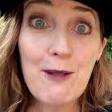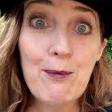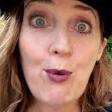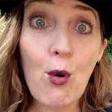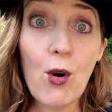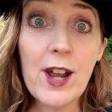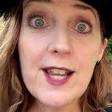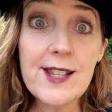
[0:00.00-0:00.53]

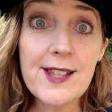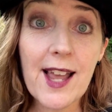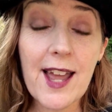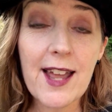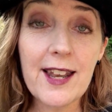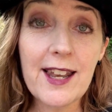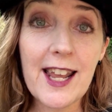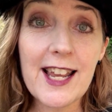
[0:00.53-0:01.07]

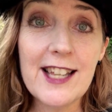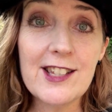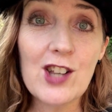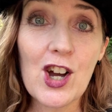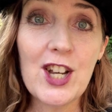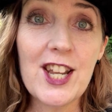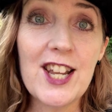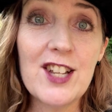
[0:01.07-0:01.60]
Poison is
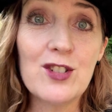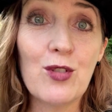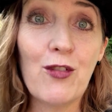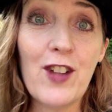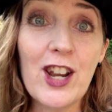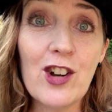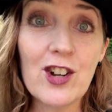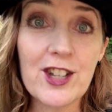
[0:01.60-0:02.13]
on his
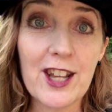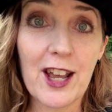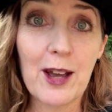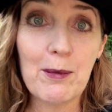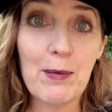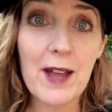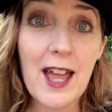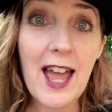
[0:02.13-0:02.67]

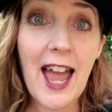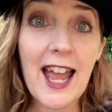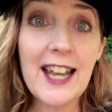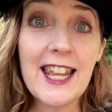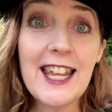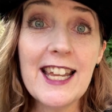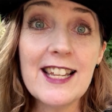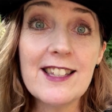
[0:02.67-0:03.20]
fingertip, and
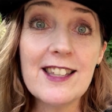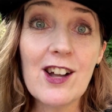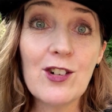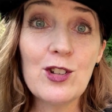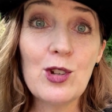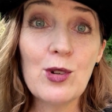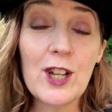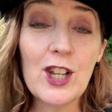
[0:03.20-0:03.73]
he is now
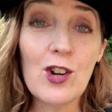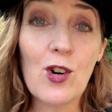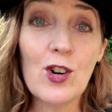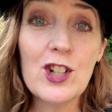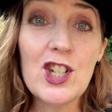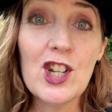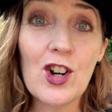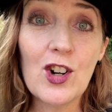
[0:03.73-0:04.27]
doing
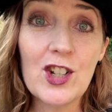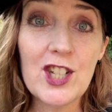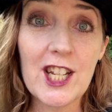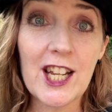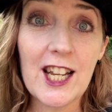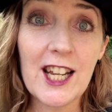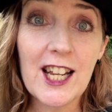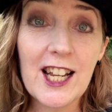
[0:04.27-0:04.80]
hoji
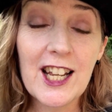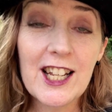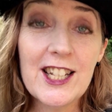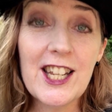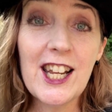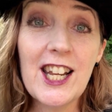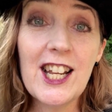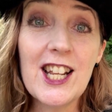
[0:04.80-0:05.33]
hoji,
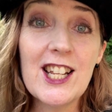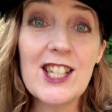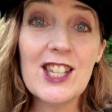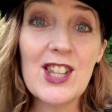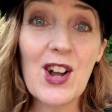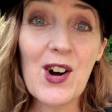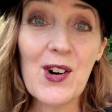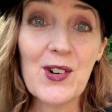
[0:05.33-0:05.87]
digging his
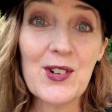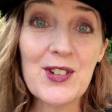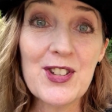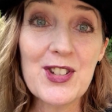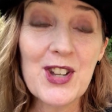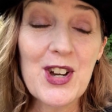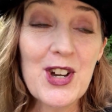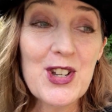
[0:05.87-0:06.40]

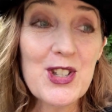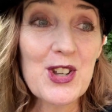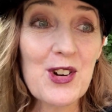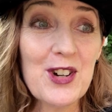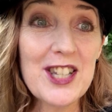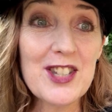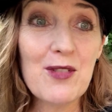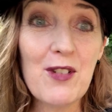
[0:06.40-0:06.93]
nose, so
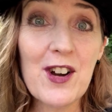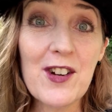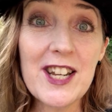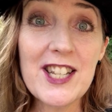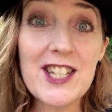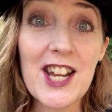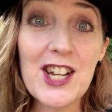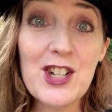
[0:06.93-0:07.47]
it's a very
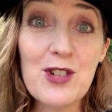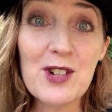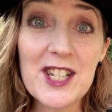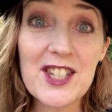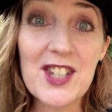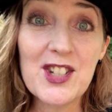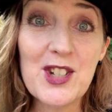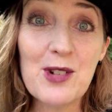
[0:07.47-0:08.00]
dangerous
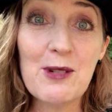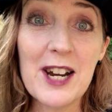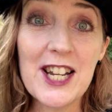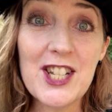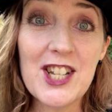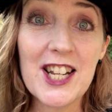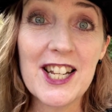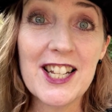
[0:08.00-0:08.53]

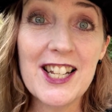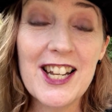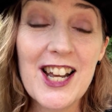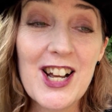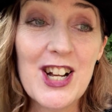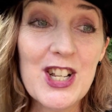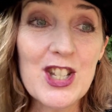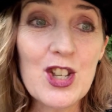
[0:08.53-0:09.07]
situation.
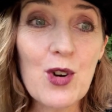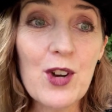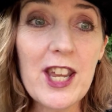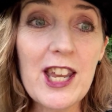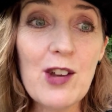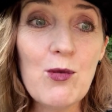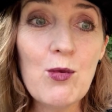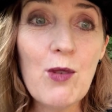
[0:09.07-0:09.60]
So
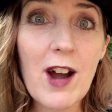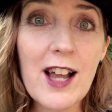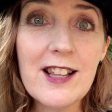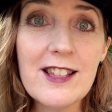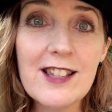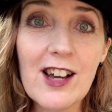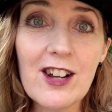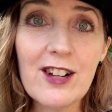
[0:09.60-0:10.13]
he
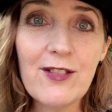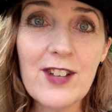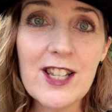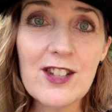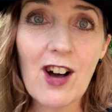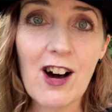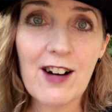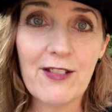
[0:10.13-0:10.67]
runs out of
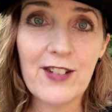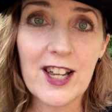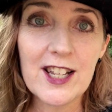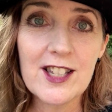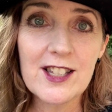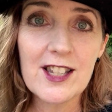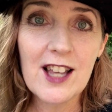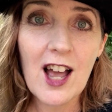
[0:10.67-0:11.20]
his
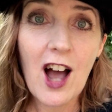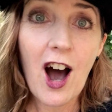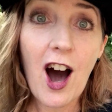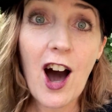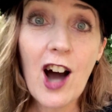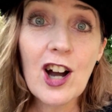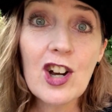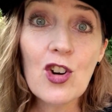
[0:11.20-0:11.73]
office,
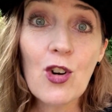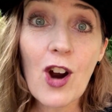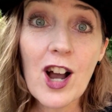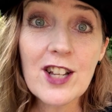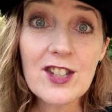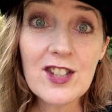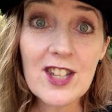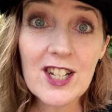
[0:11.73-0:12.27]

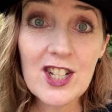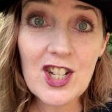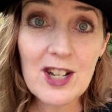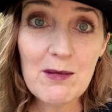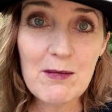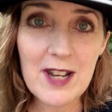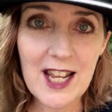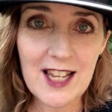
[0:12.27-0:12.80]
across the
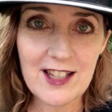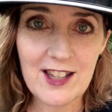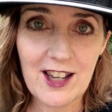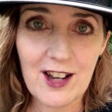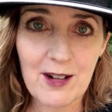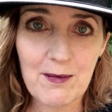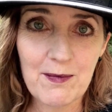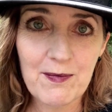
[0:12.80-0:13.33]

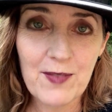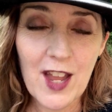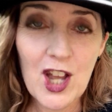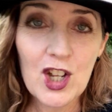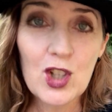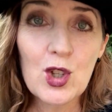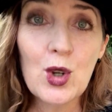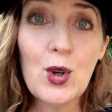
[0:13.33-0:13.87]
gymnasium,
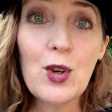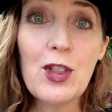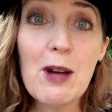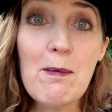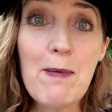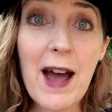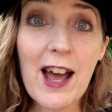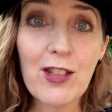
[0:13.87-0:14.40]
to
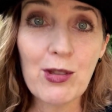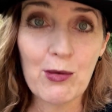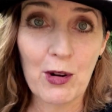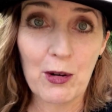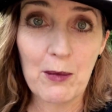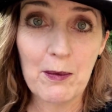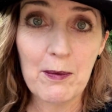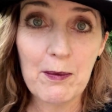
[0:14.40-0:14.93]
the
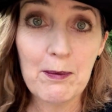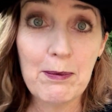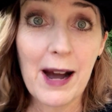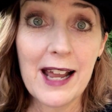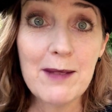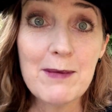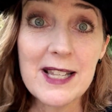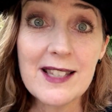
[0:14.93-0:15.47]
bathroom,
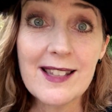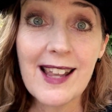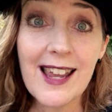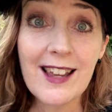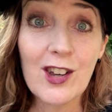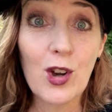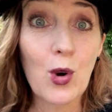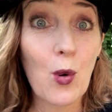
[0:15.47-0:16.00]
by
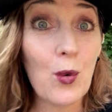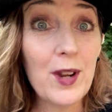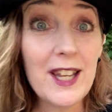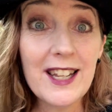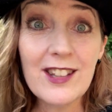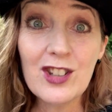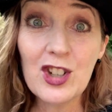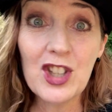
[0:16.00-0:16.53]
mistake
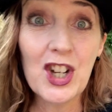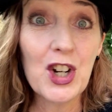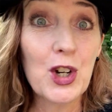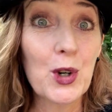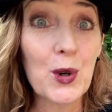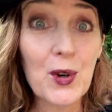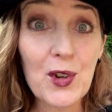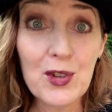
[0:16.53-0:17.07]
going into the
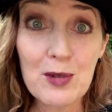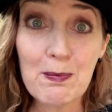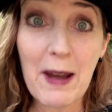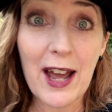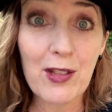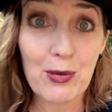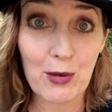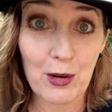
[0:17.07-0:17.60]
girls'
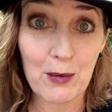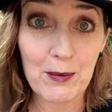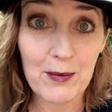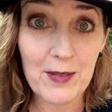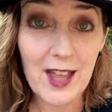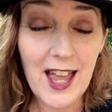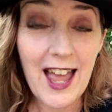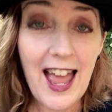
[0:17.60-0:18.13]
bathroom.
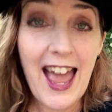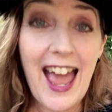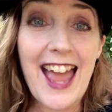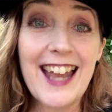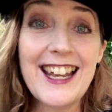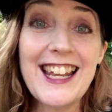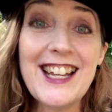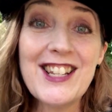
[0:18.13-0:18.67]

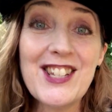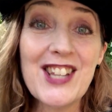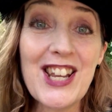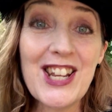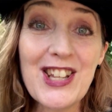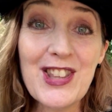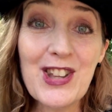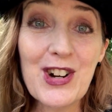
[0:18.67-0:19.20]
And he's
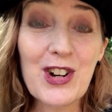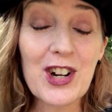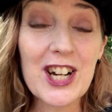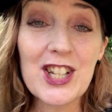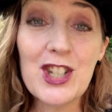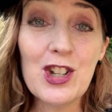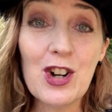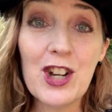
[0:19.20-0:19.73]
in the,
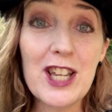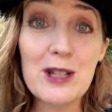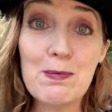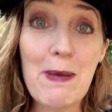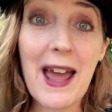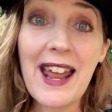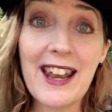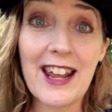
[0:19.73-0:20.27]
because he's
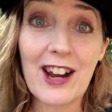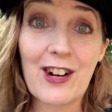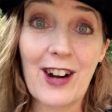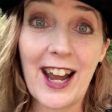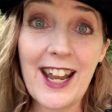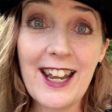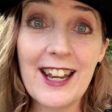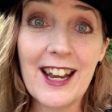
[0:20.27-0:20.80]
panicked,
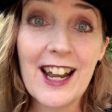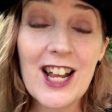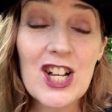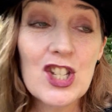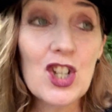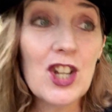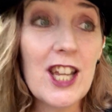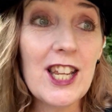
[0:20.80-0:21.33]
right?
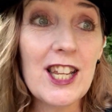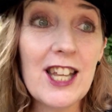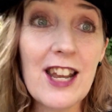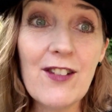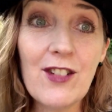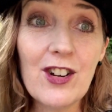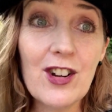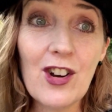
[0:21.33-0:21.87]
So he
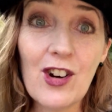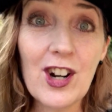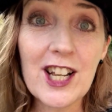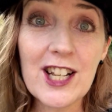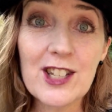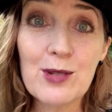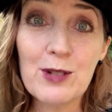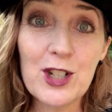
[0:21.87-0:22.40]
never
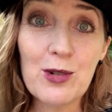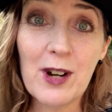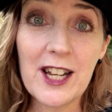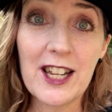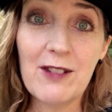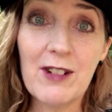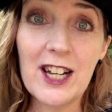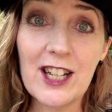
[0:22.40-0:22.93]
noticed which one
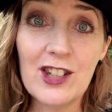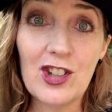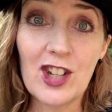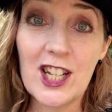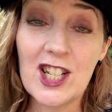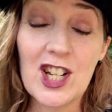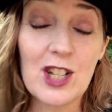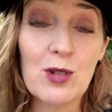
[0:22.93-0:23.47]
he went into.
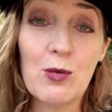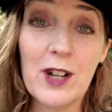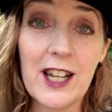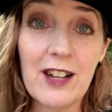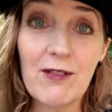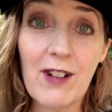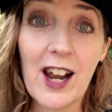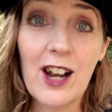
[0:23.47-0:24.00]
He just went
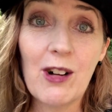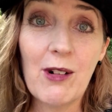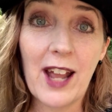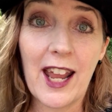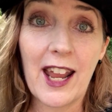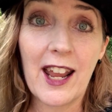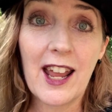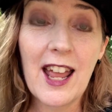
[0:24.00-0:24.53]
in right
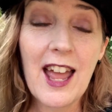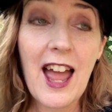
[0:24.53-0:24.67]
away.